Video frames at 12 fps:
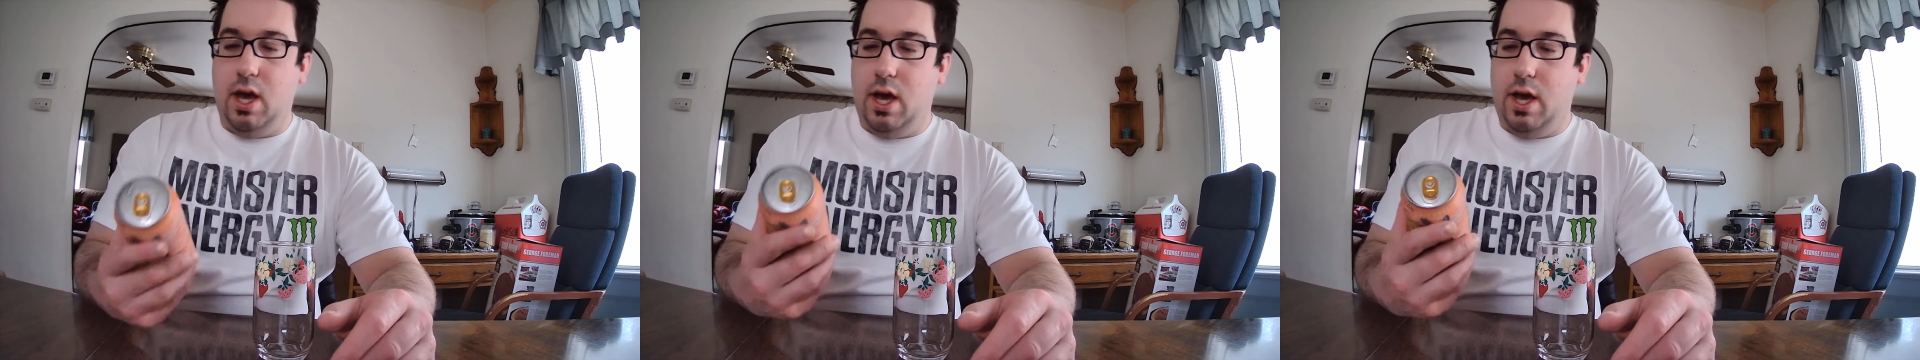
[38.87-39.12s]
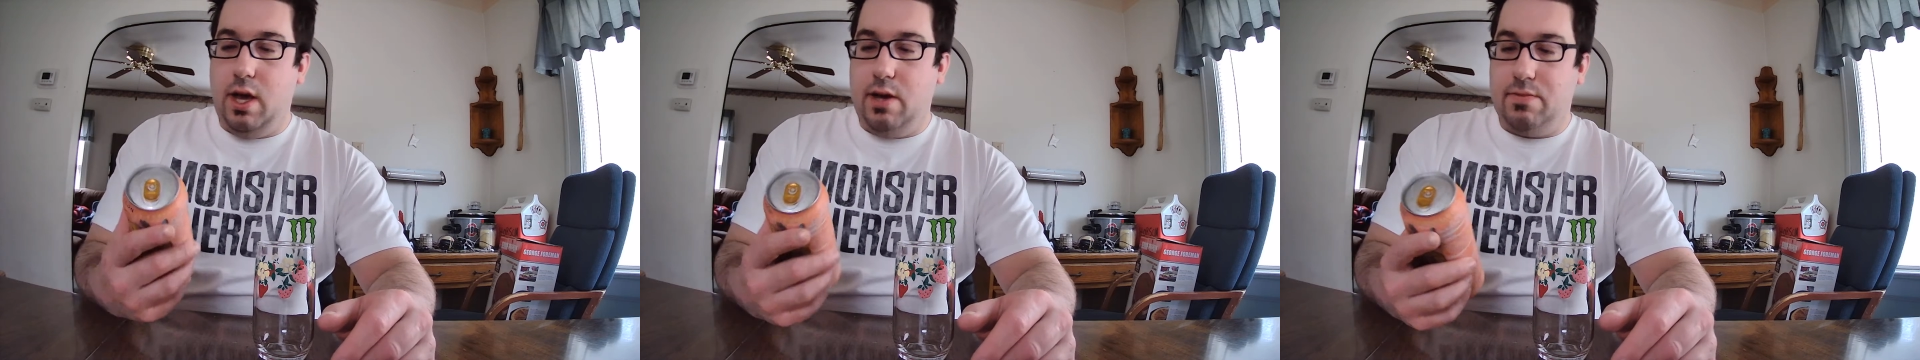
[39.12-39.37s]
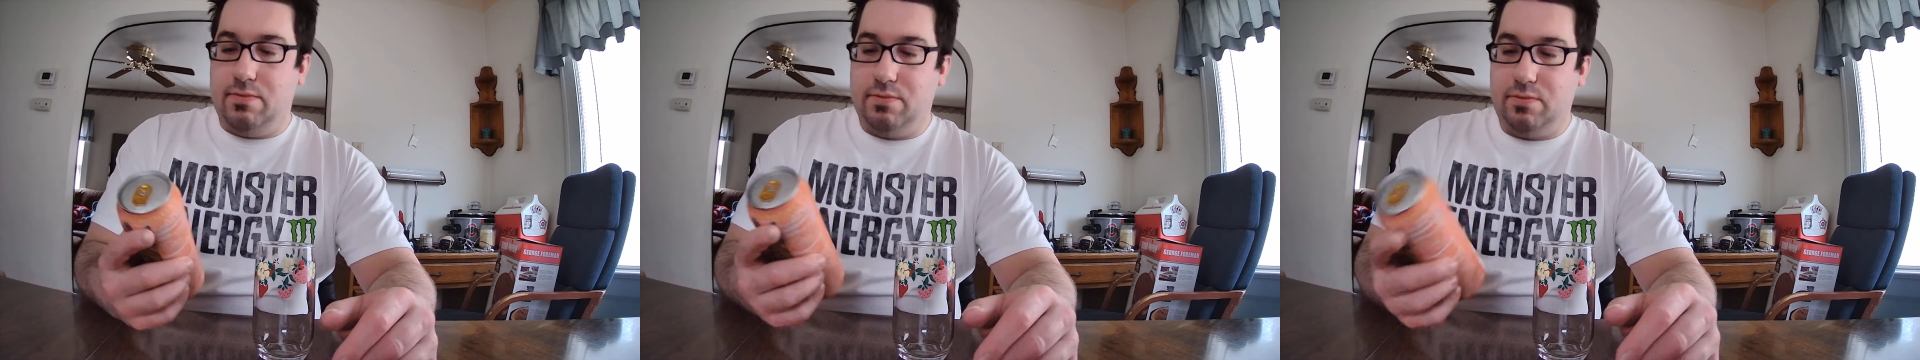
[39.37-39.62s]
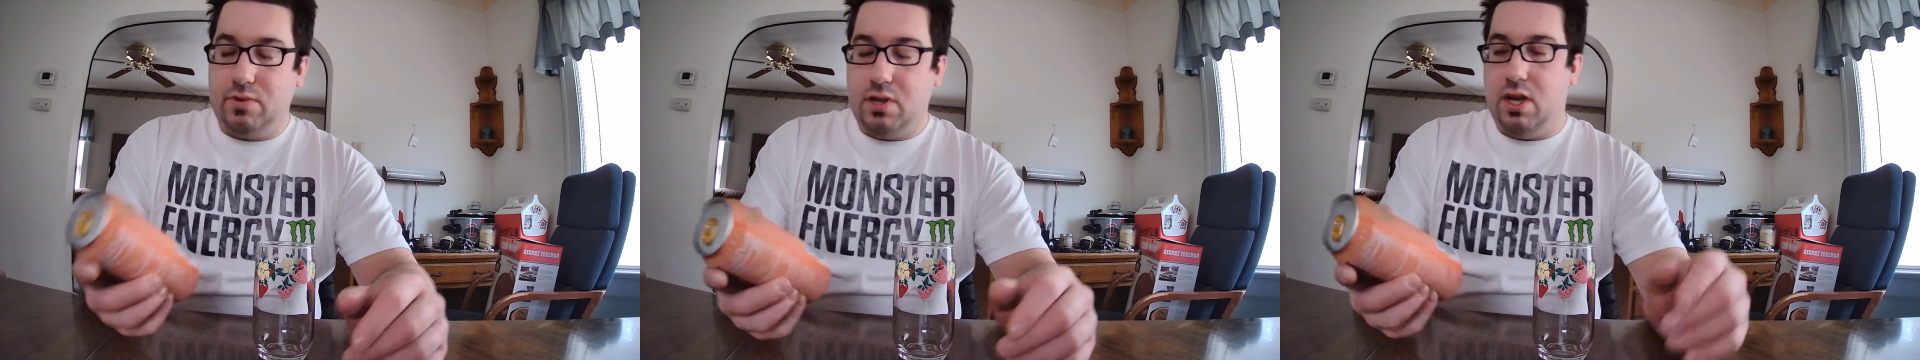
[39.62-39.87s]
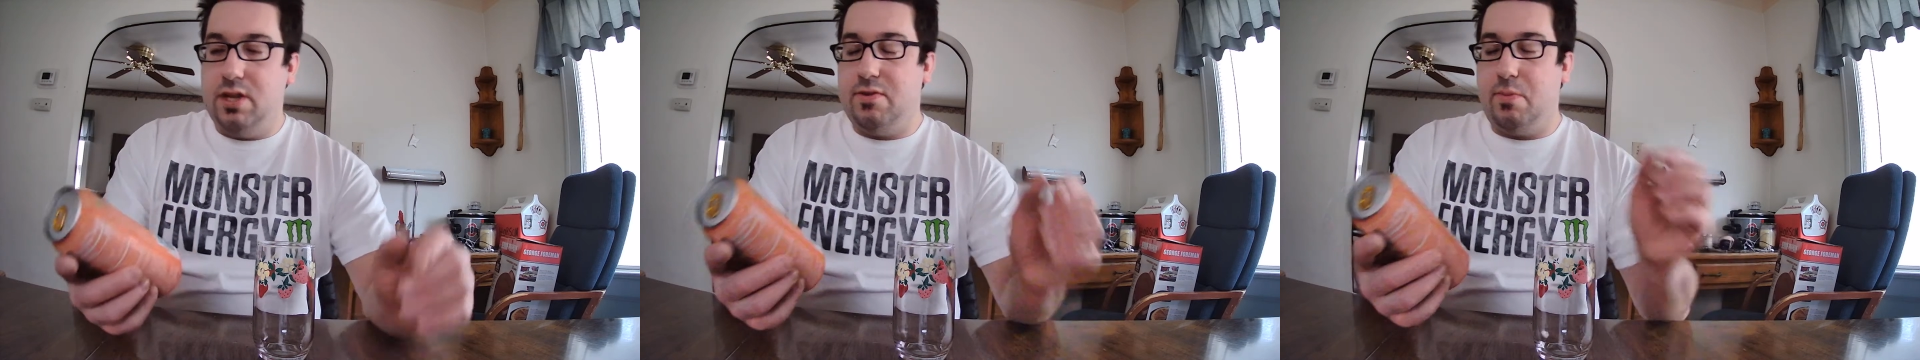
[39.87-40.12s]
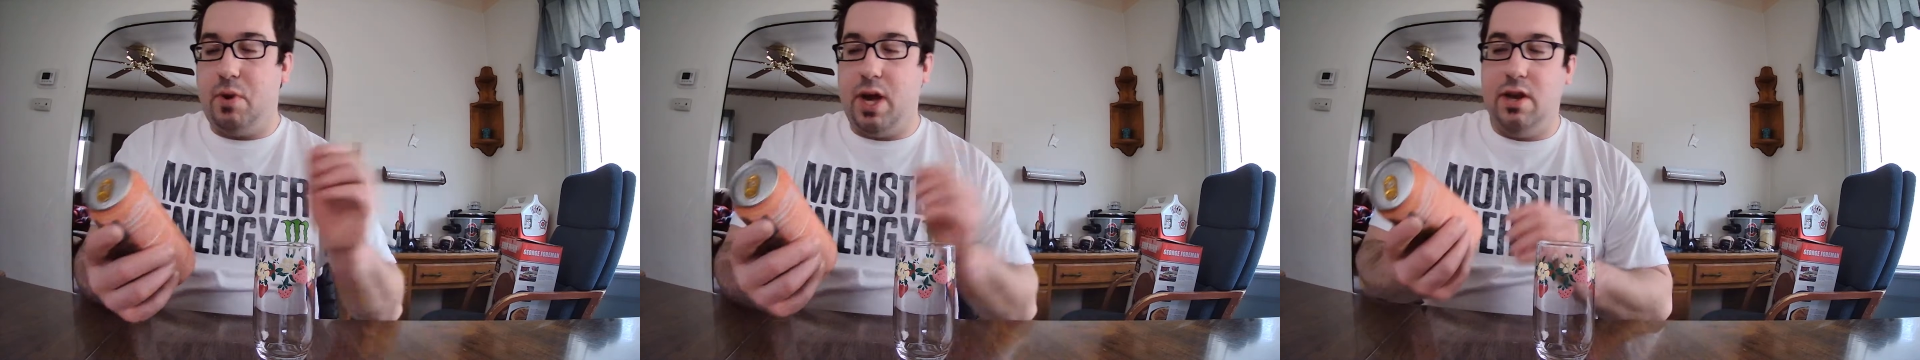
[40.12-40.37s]
Uh,
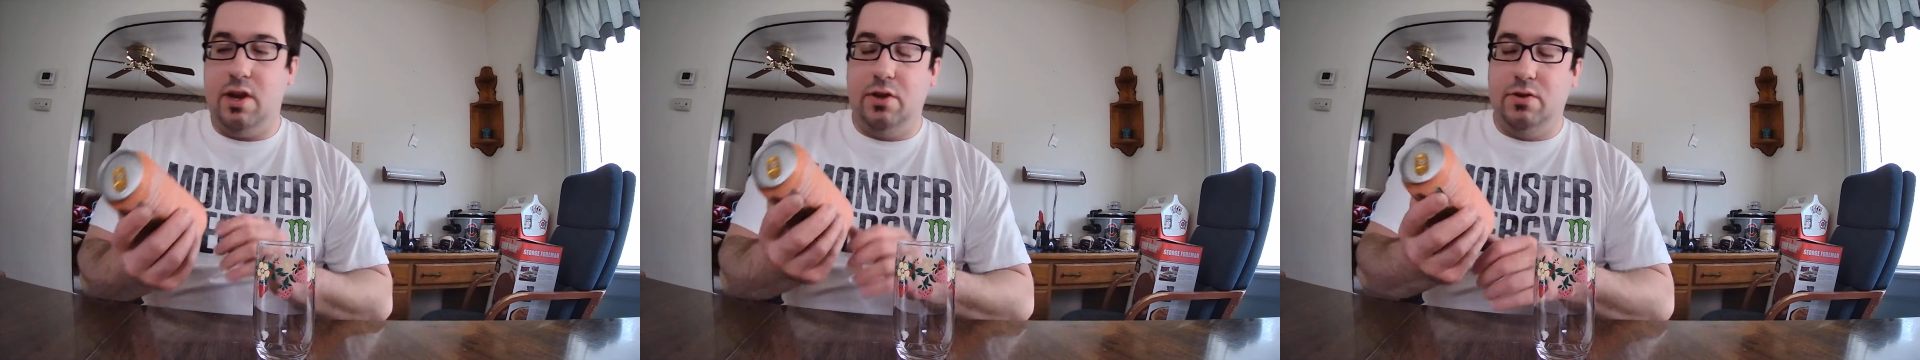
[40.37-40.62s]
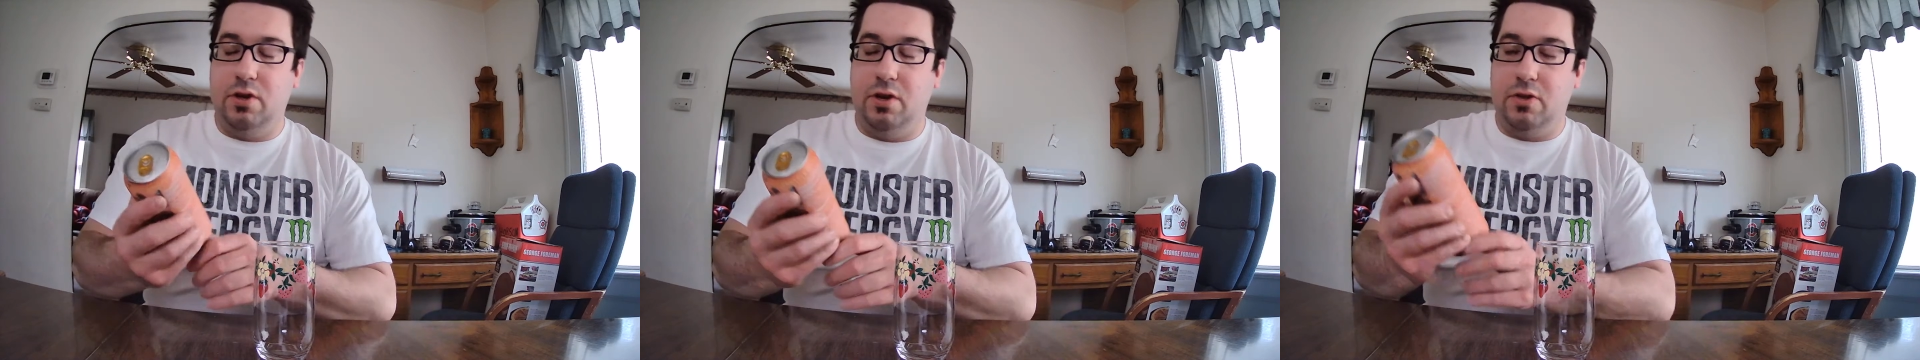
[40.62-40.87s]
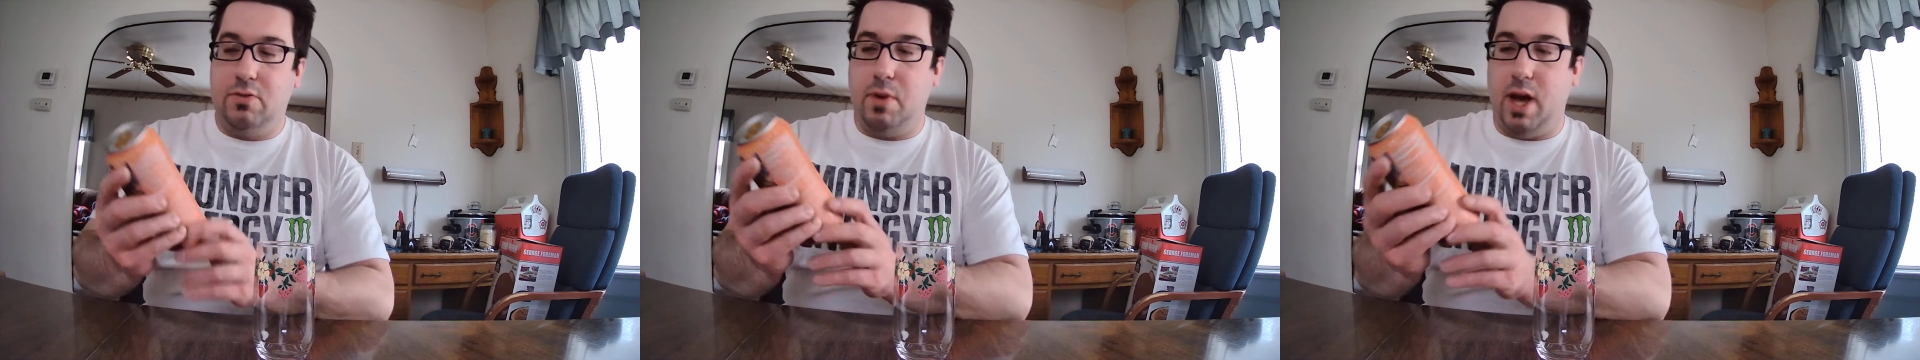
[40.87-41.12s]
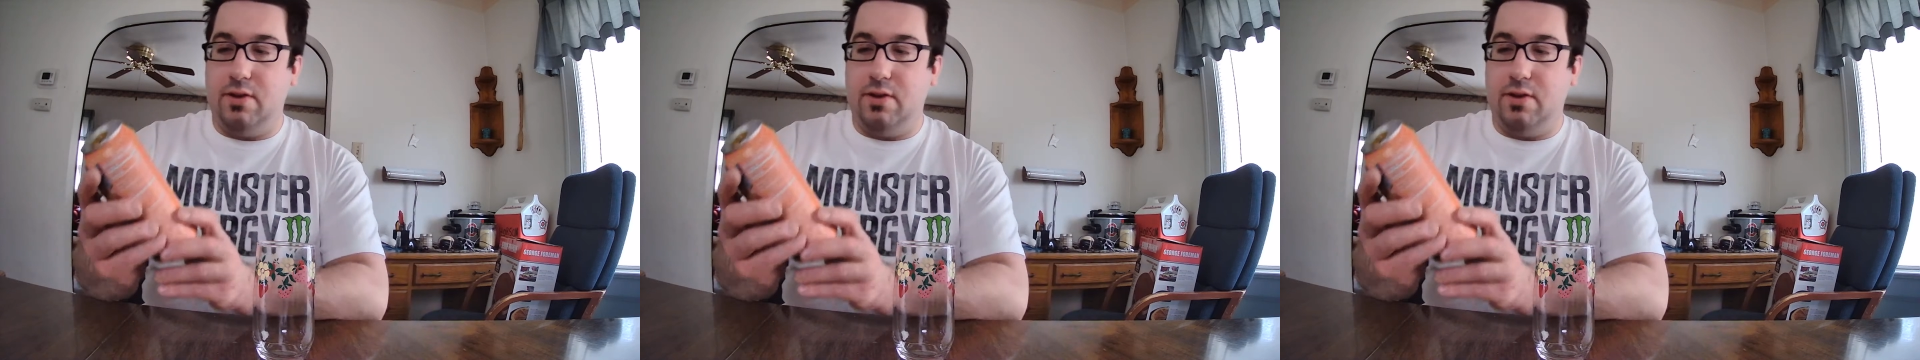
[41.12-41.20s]
that's a brand new Juice